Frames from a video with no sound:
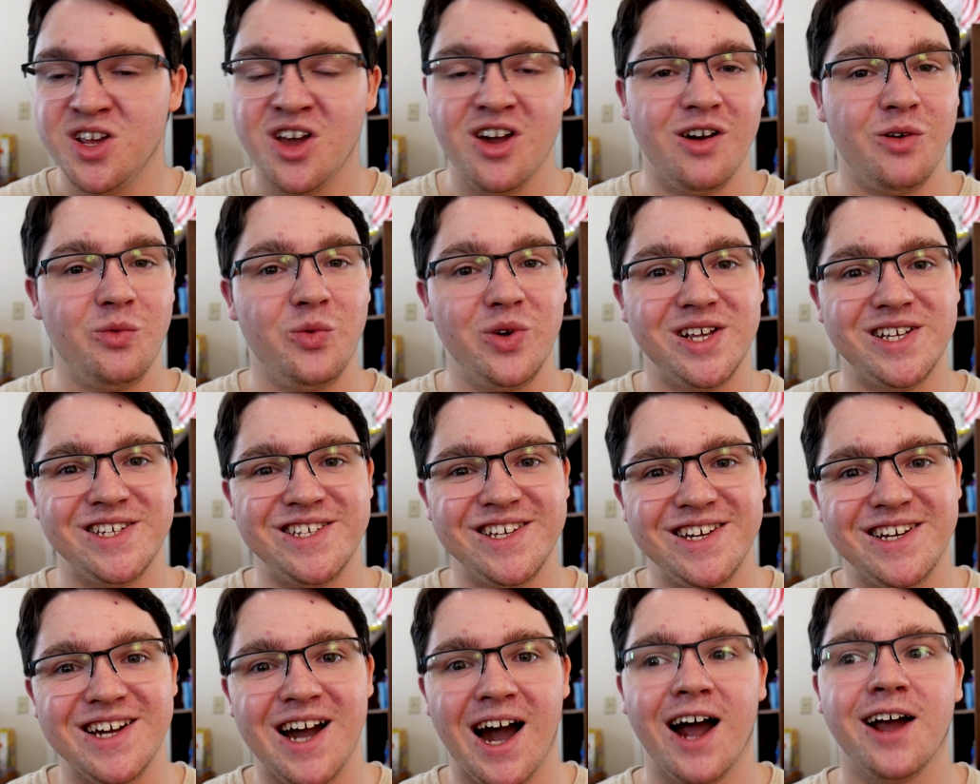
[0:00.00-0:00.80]
We
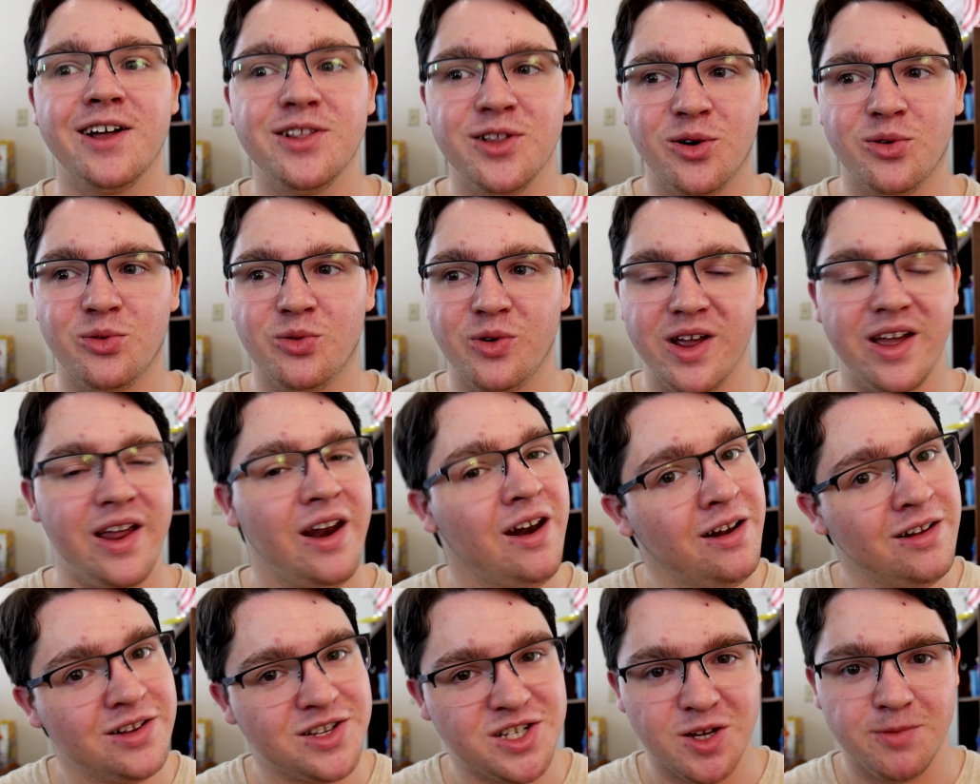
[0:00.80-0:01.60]
see Kylo
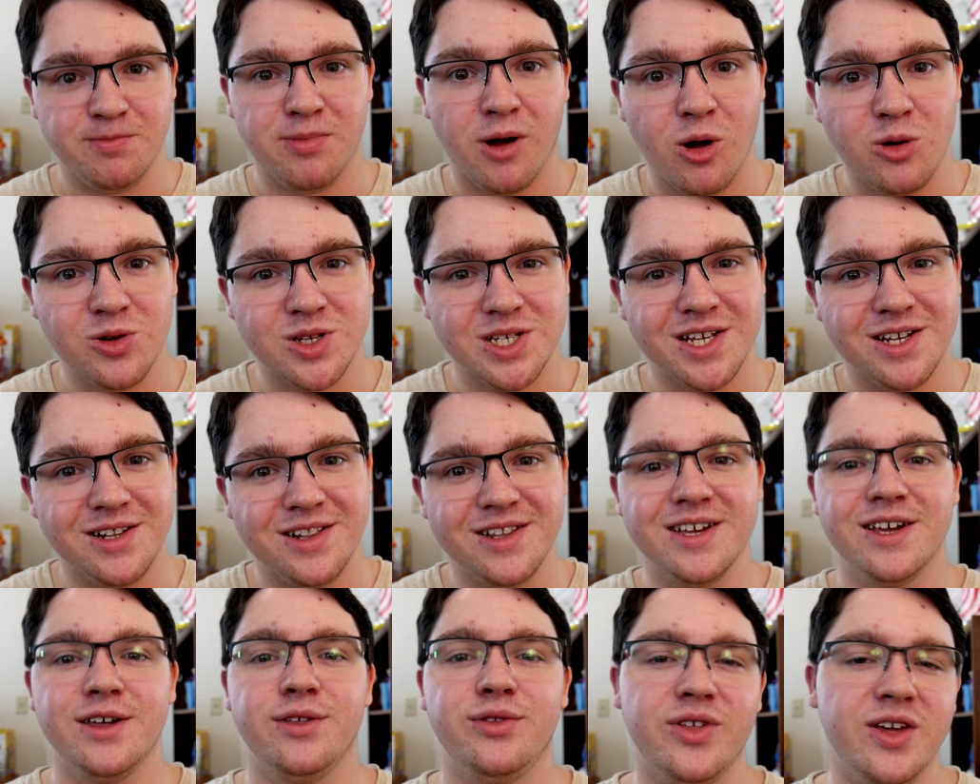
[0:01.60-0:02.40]
Ren,
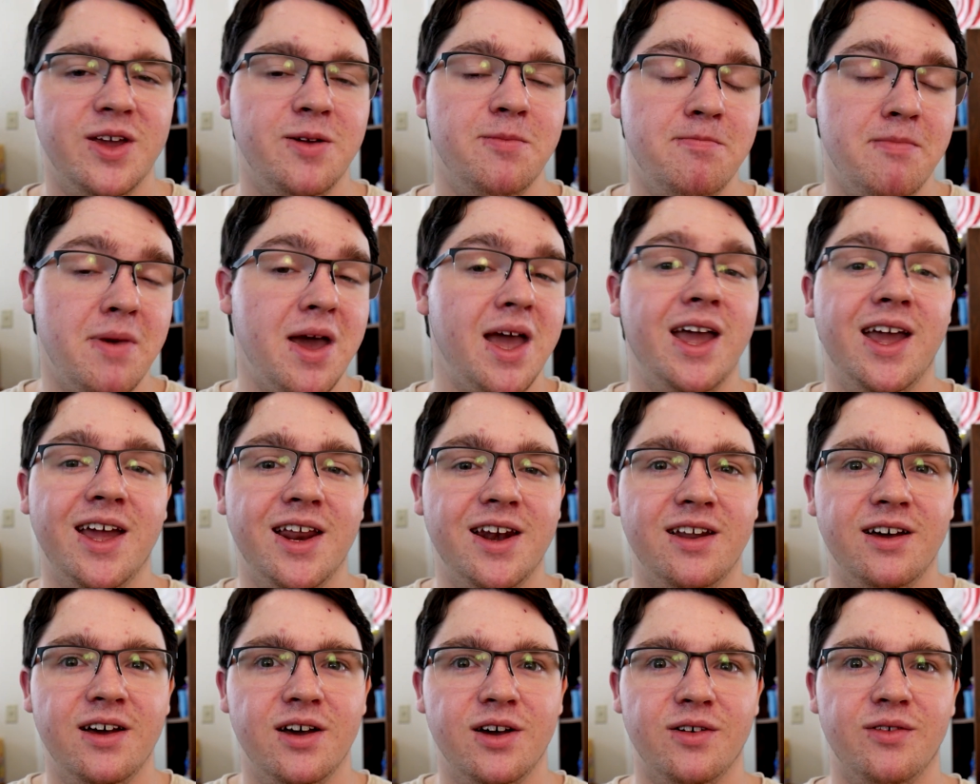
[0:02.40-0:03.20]
supposedly the
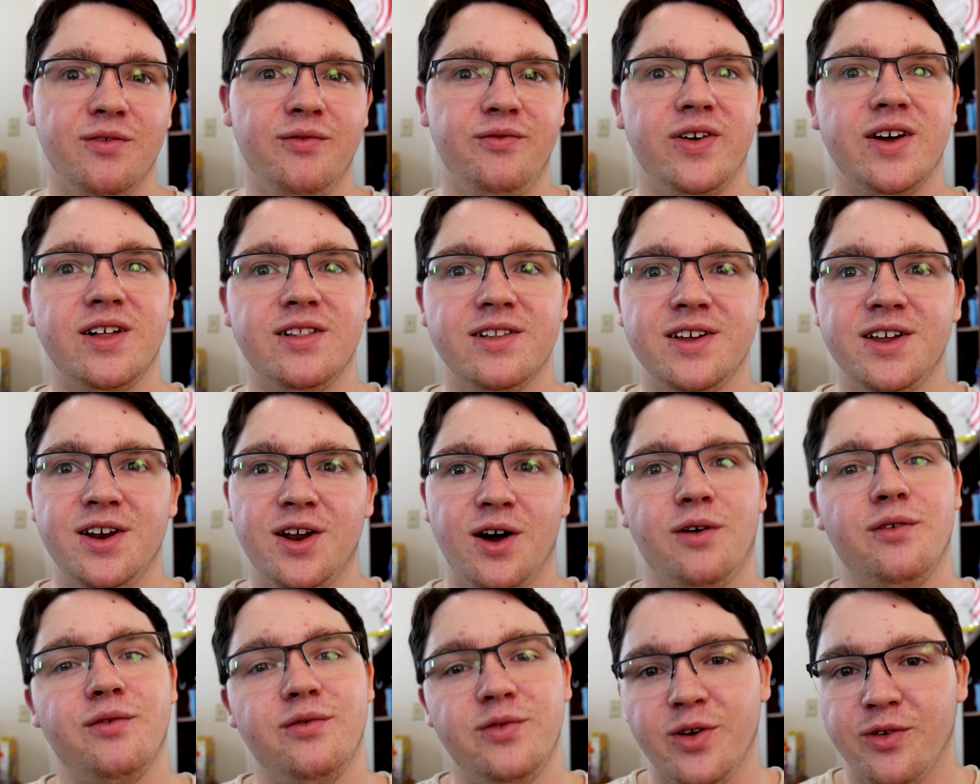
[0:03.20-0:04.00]
main villain
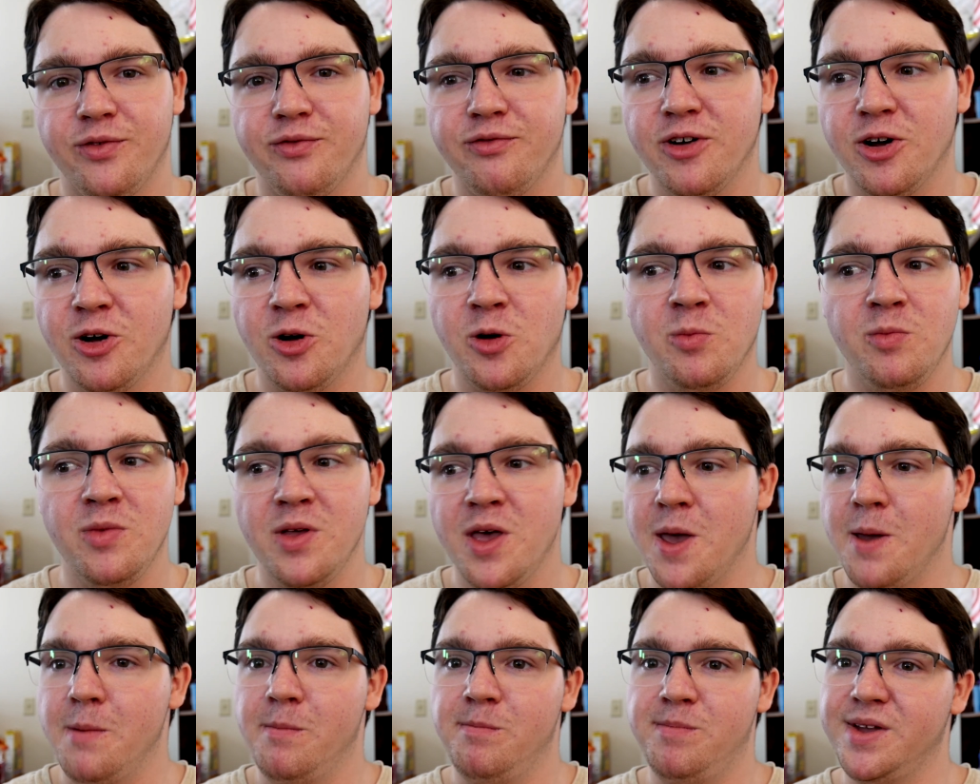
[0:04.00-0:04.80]
of the
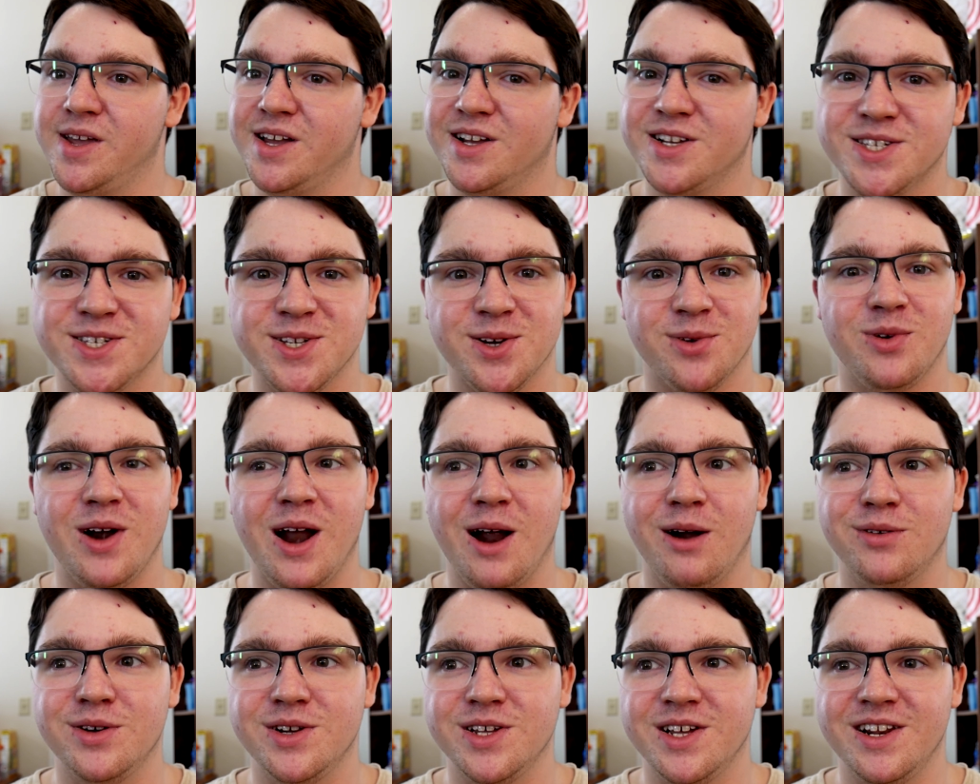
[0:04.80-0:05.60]
film, being
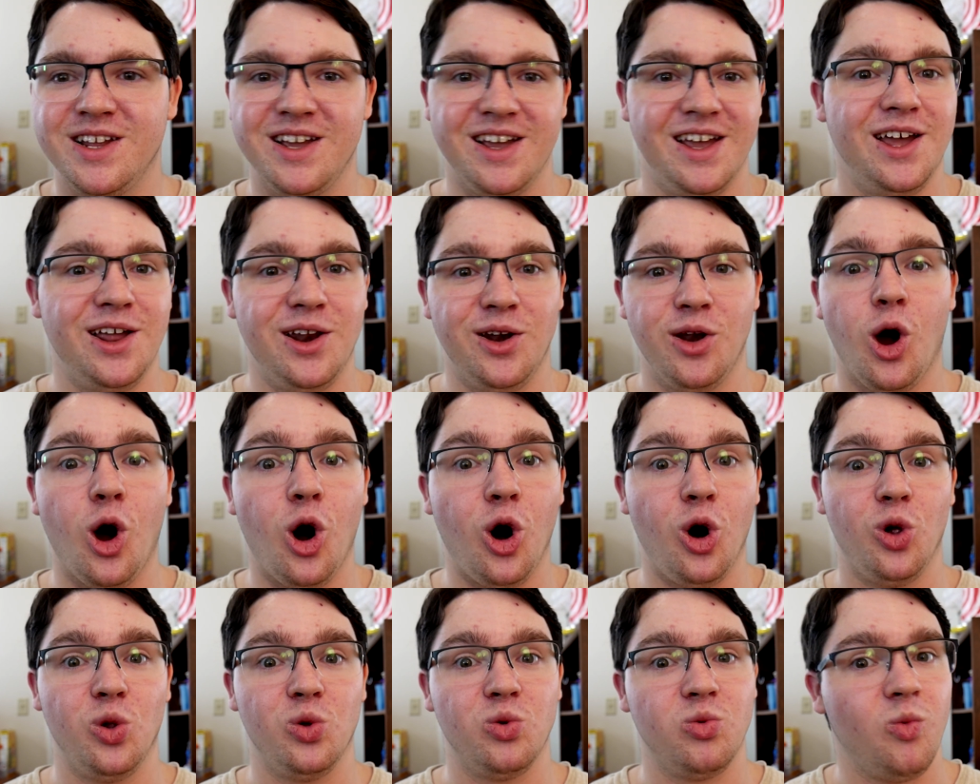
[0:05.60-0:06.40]
surrounded in
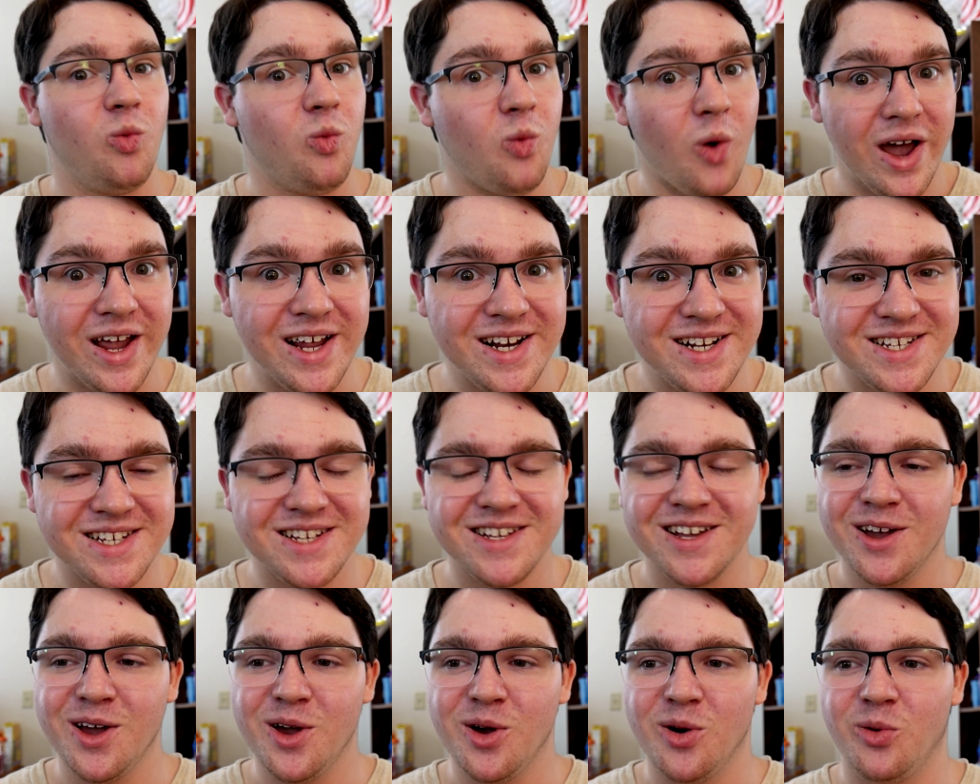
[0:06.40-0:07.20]
all white,